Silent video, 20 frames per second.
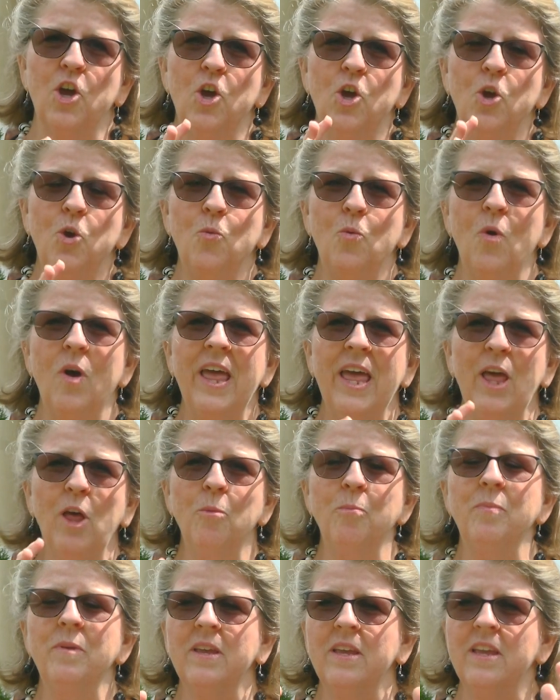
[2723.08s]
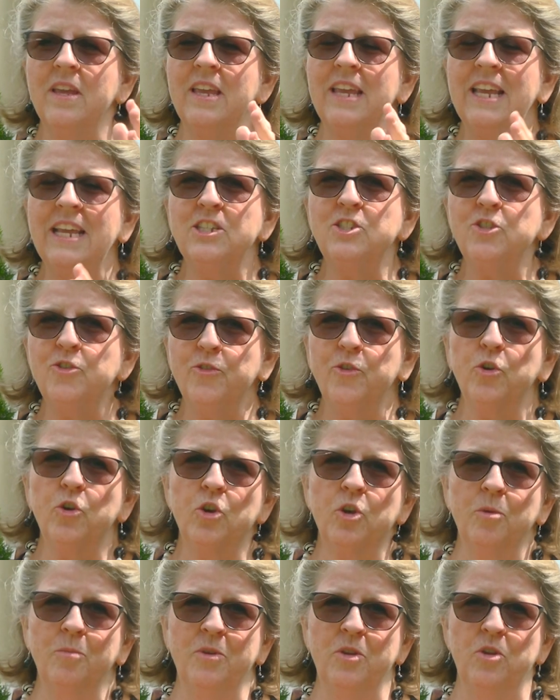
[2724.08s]
who will help each of your
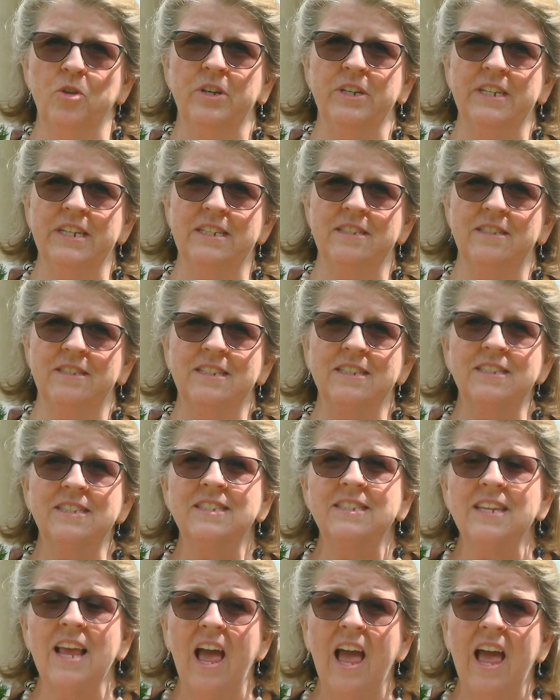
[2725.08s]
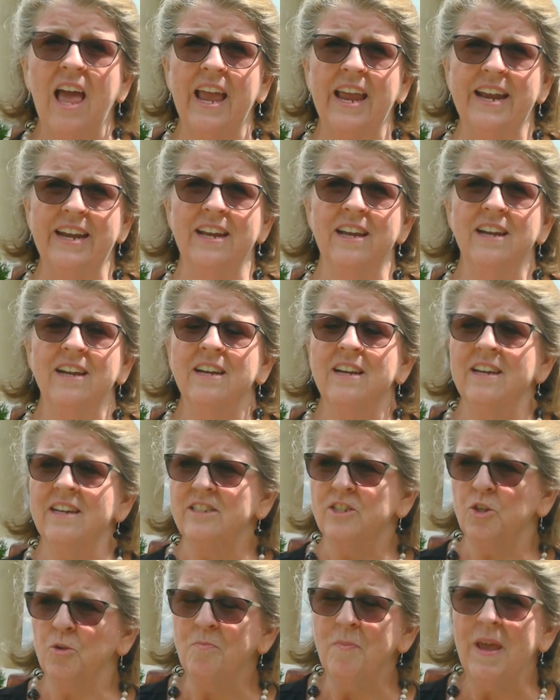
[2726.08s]
communities decide
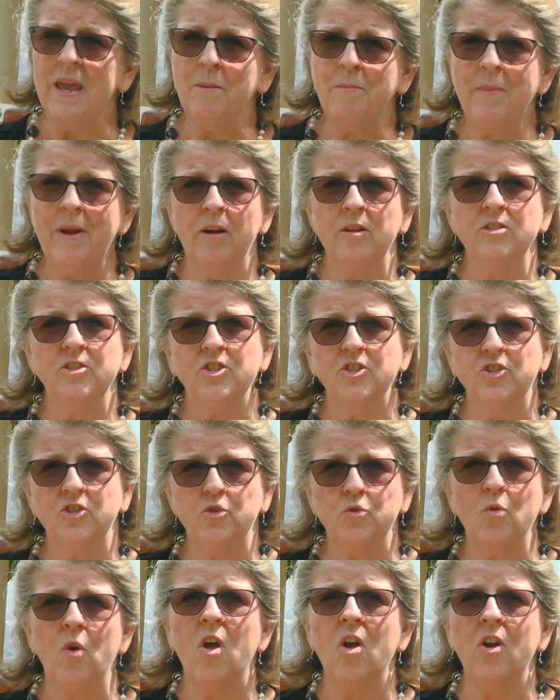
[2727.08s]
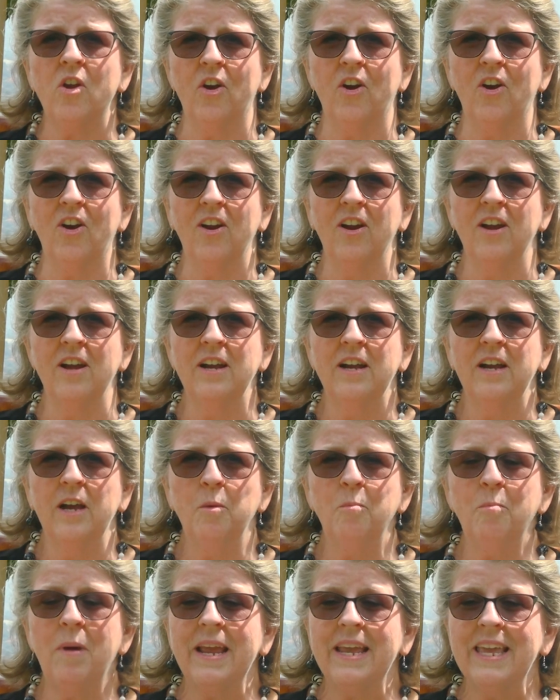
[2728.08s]
to make marriages stronger
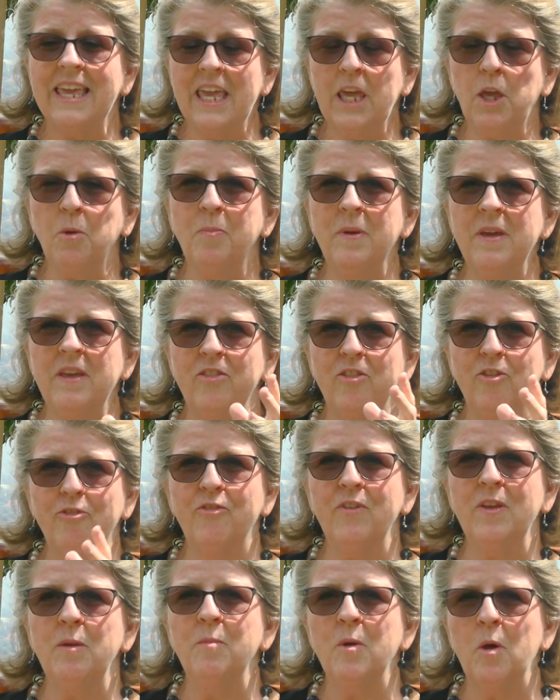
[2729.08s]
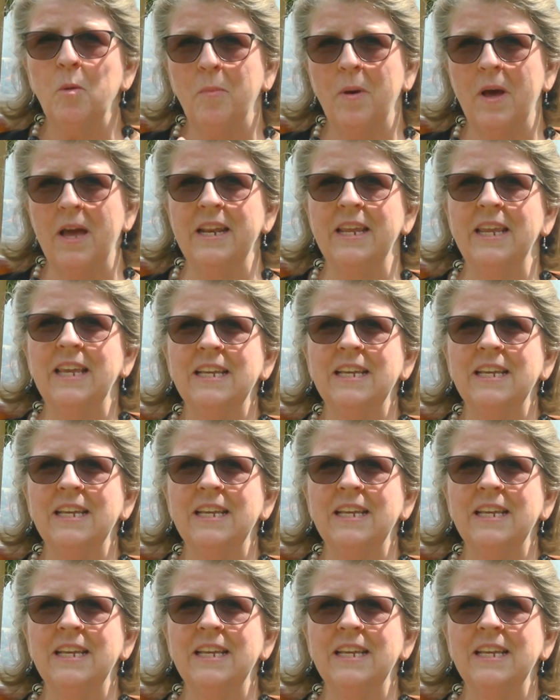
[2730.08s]
by keeping the female body